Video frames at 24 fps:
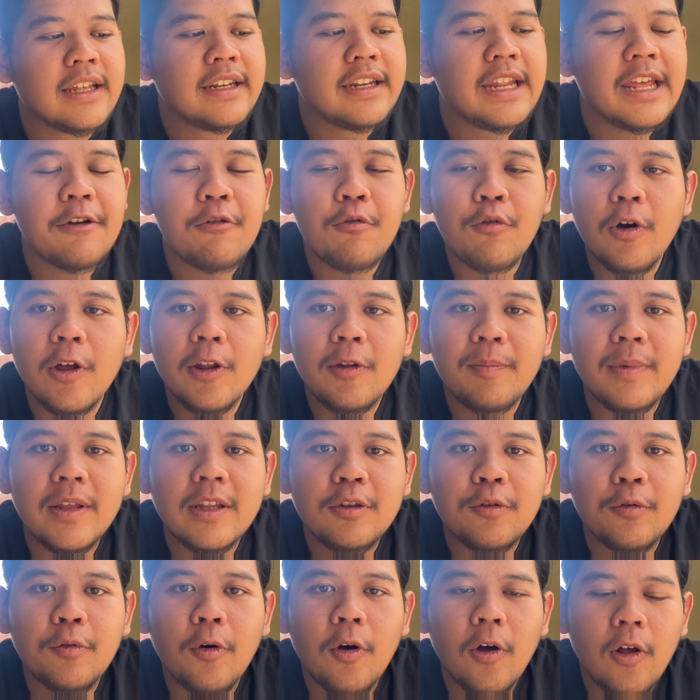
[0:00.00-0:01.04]
They want me
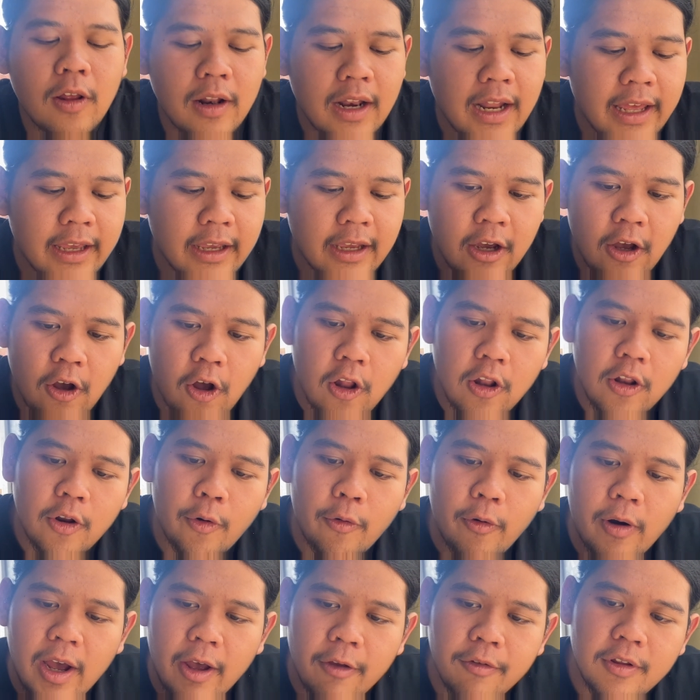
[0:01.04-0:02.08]
to walk like all
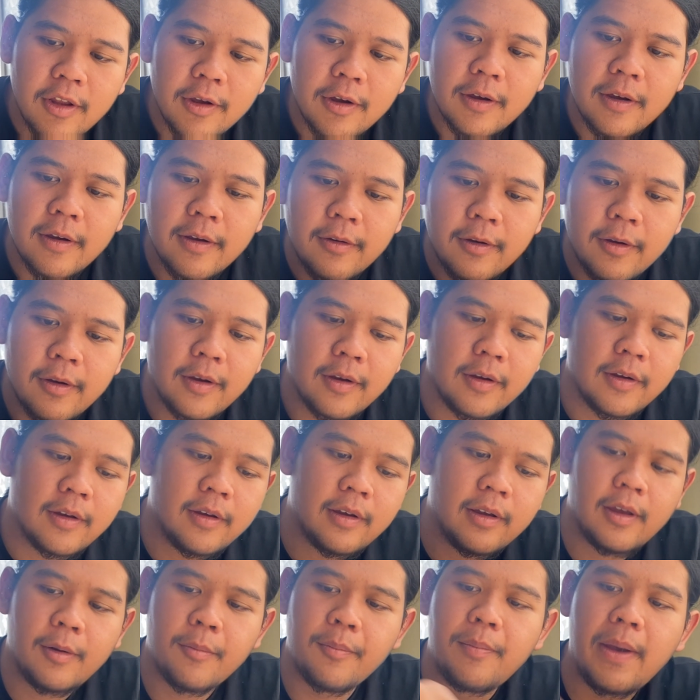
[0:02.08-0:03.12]
around
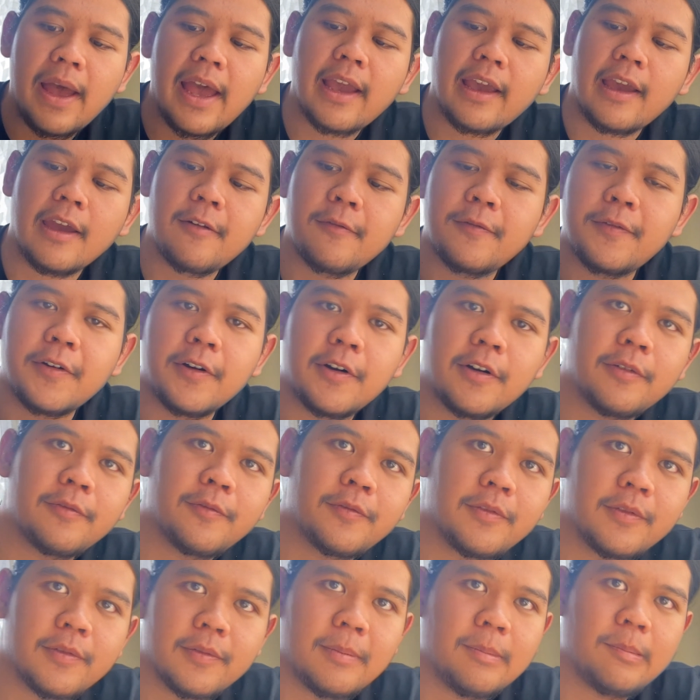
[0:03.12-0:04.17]
the back and forth
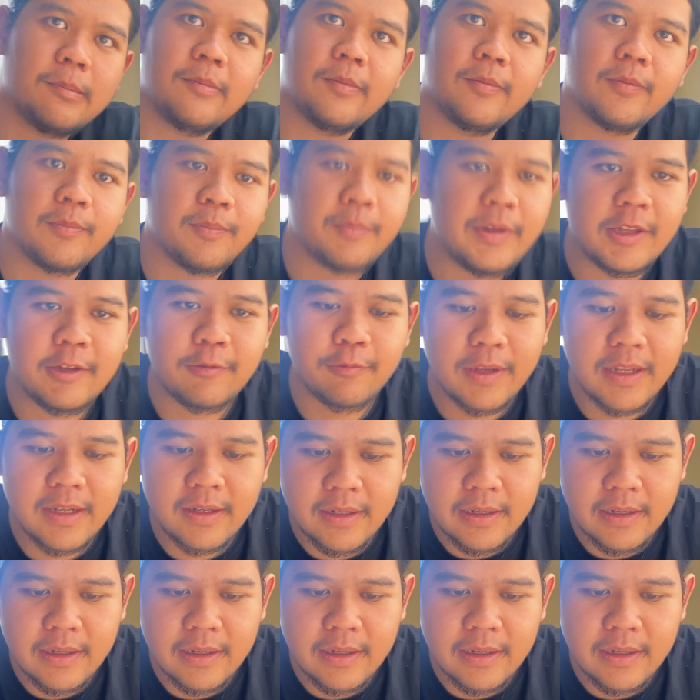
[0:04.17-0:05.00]
between